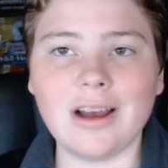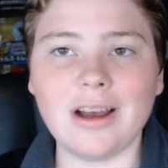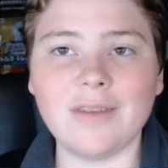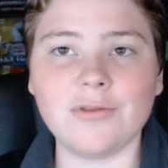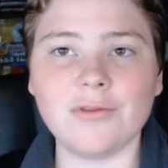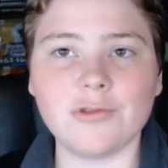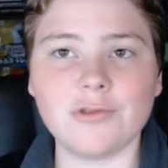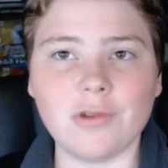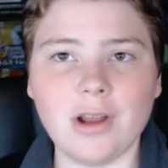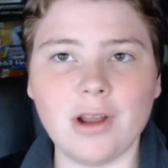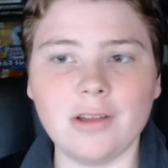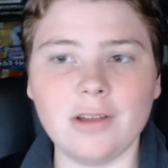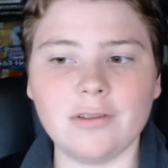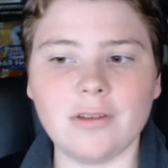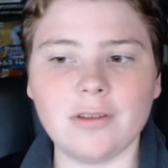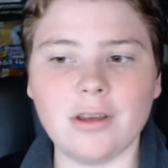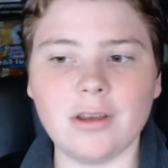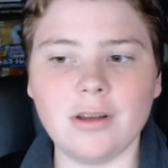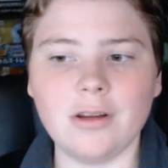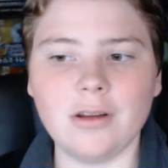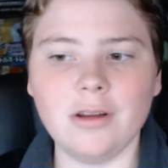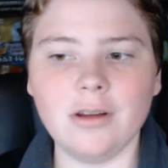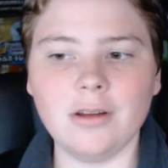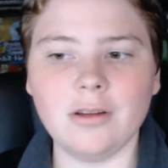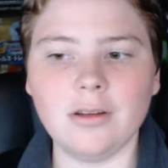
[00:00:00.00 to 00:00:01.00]
I've
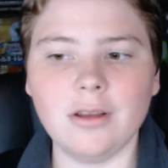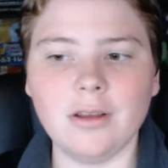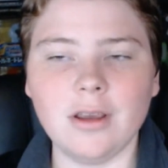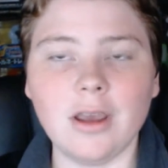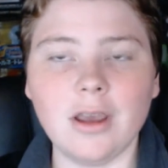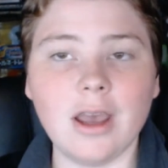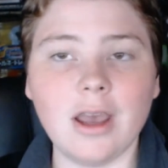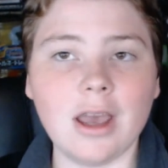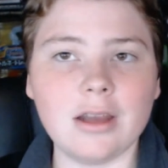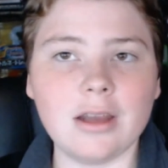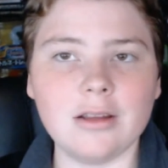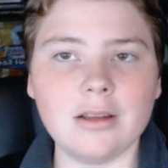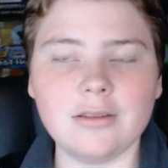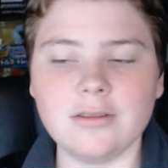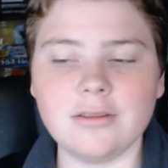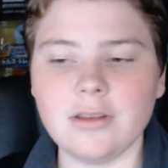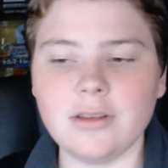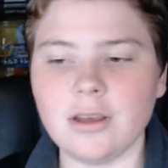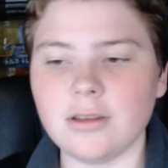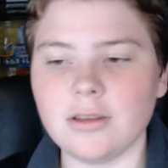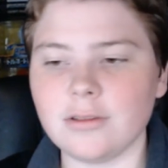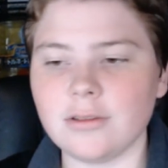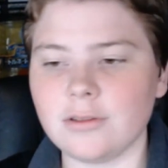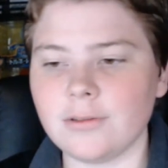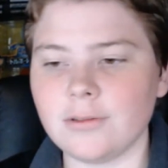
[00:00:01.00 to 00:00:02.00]
translated it, and it
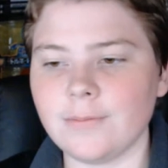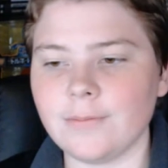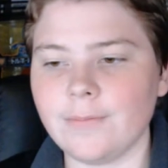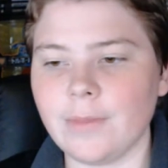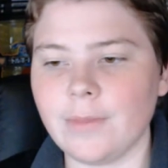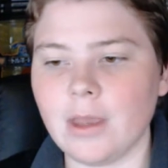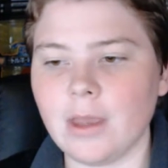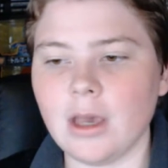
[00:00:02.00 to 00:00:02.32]
says,